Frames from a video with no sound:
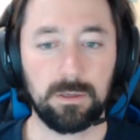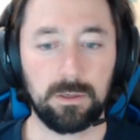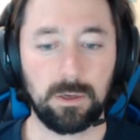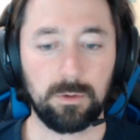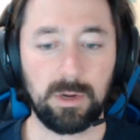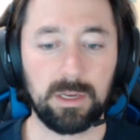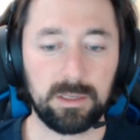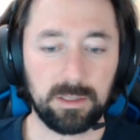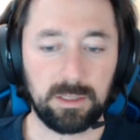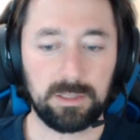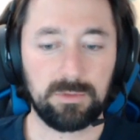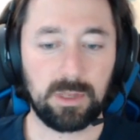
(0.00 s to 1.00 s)
All right,
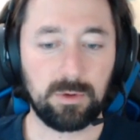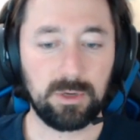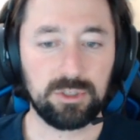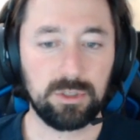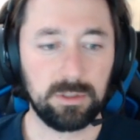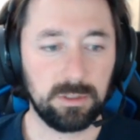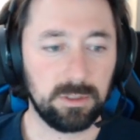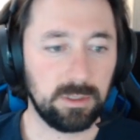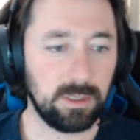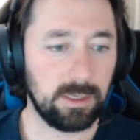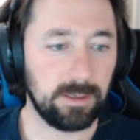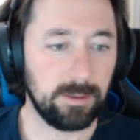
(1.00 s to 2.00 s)
thanks for that question,
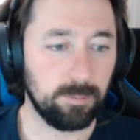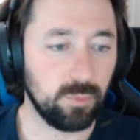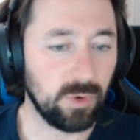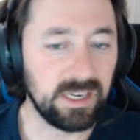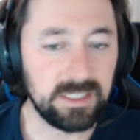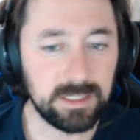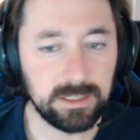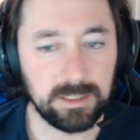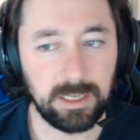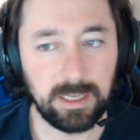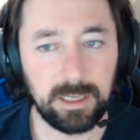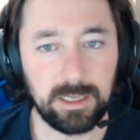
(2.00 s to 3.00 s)
Brent.
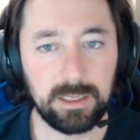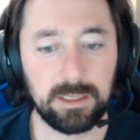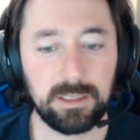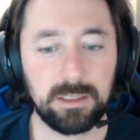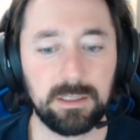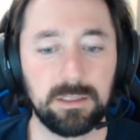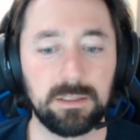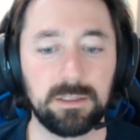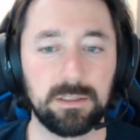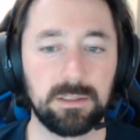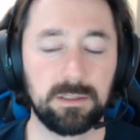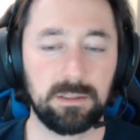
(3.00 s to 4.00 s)
And
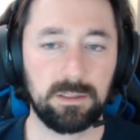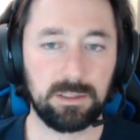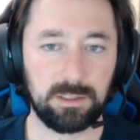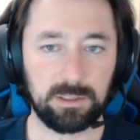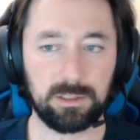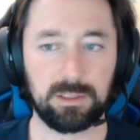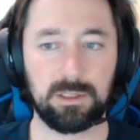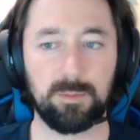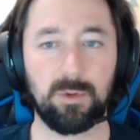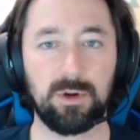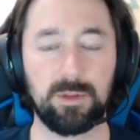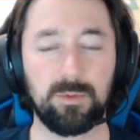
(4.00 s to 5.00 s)
this is the
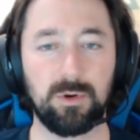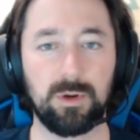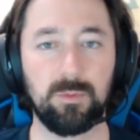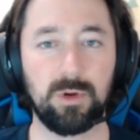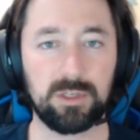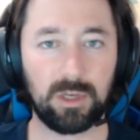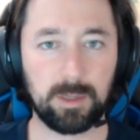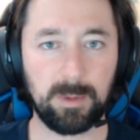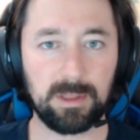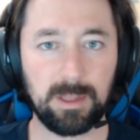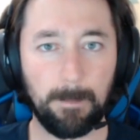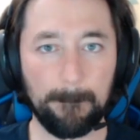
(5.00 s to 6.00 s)
part of the program where I talk
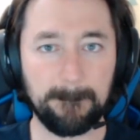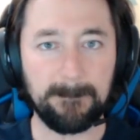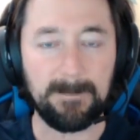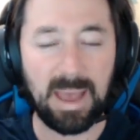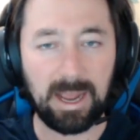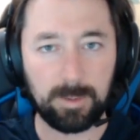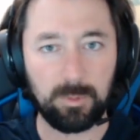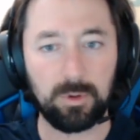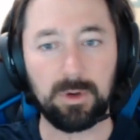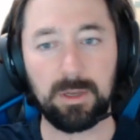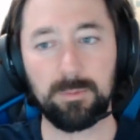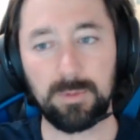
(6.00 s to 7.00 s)
about the MAC
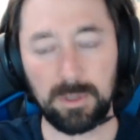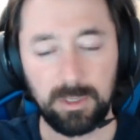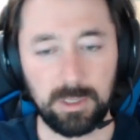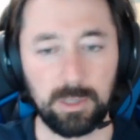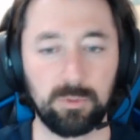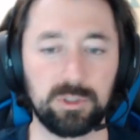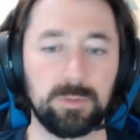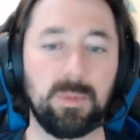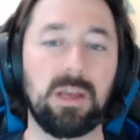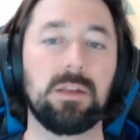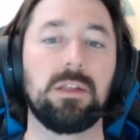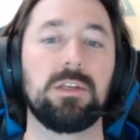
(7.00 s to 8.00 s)
program, which is my
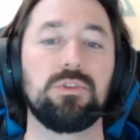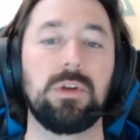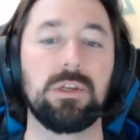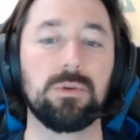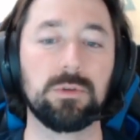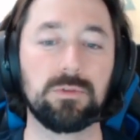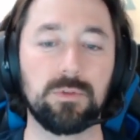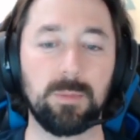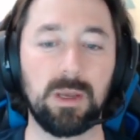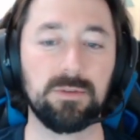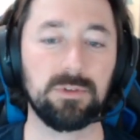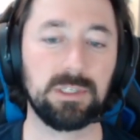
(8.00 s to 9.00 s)
online training course for
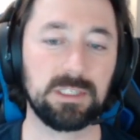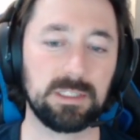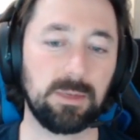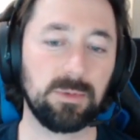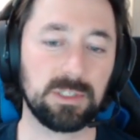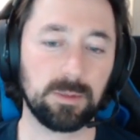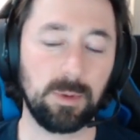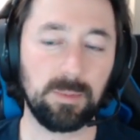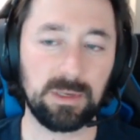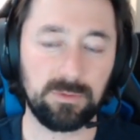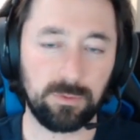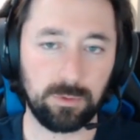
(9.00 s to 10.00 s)
mindfulness, acceptance,
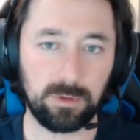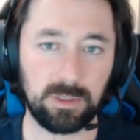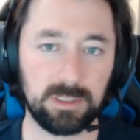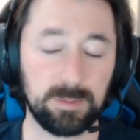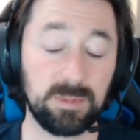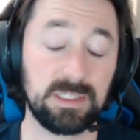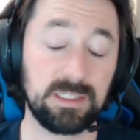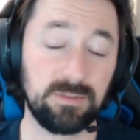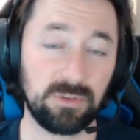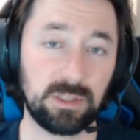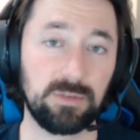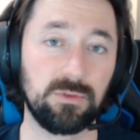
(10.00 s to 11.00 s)
commitment,
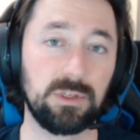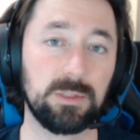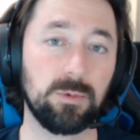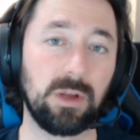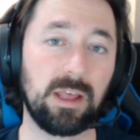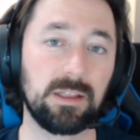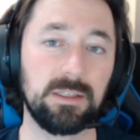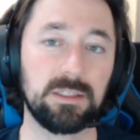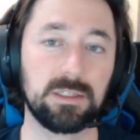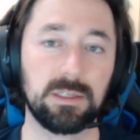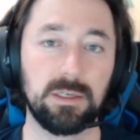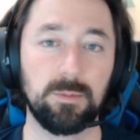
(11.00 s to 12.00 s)
specifically for esport
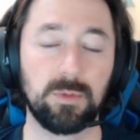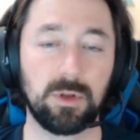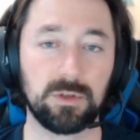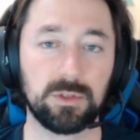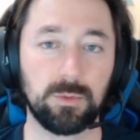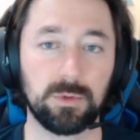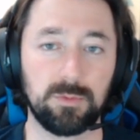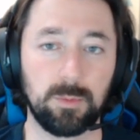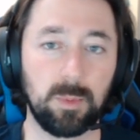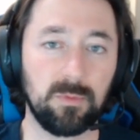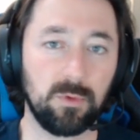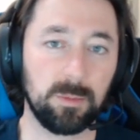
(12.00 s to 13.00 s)
athletes, but also works for
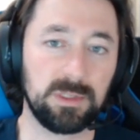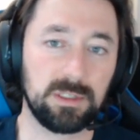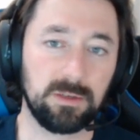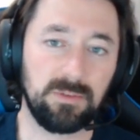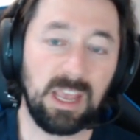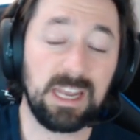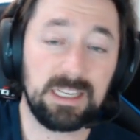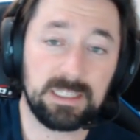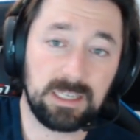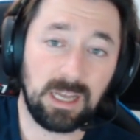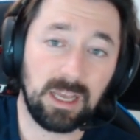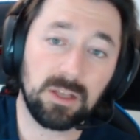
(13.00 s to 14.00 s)
performance of any
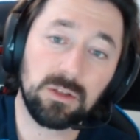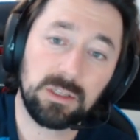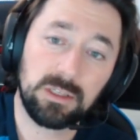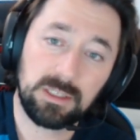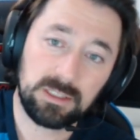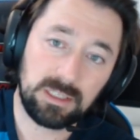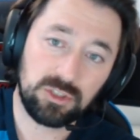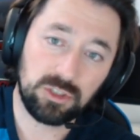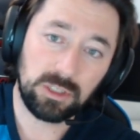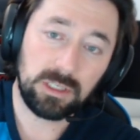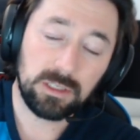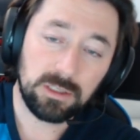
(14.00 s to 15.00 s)
style, essentially.